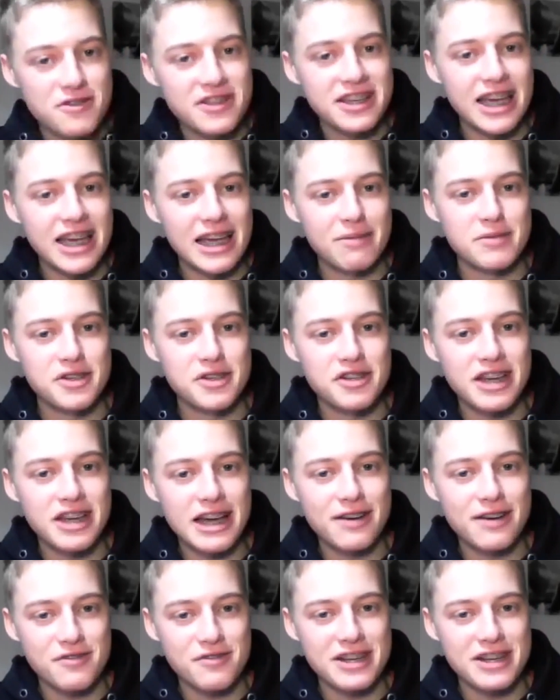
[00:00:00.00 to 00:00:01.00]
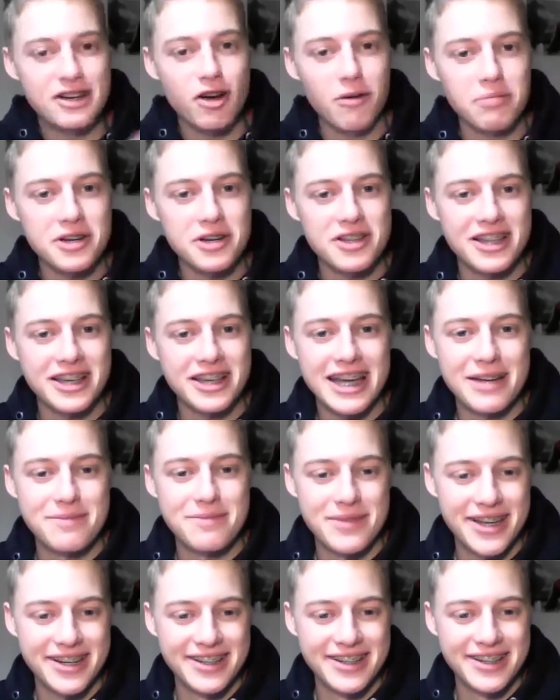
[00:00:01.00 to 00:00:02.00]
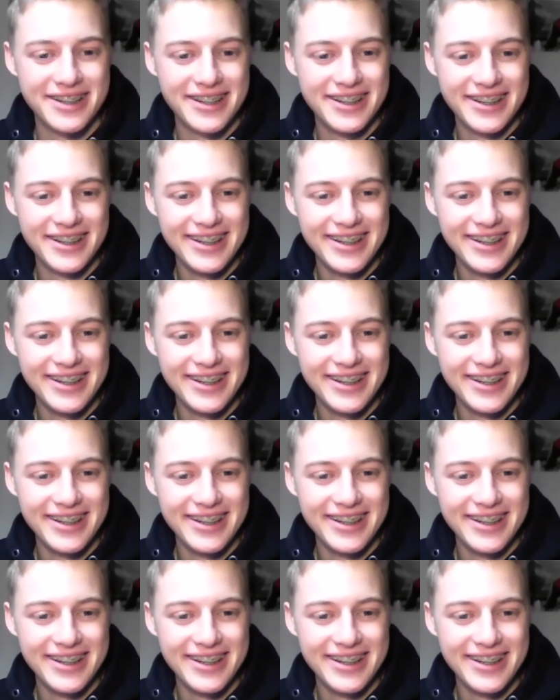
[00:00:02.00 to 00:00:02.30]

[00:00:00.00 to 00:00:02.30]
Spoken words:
you're in the game, do you get a free copy of the game then?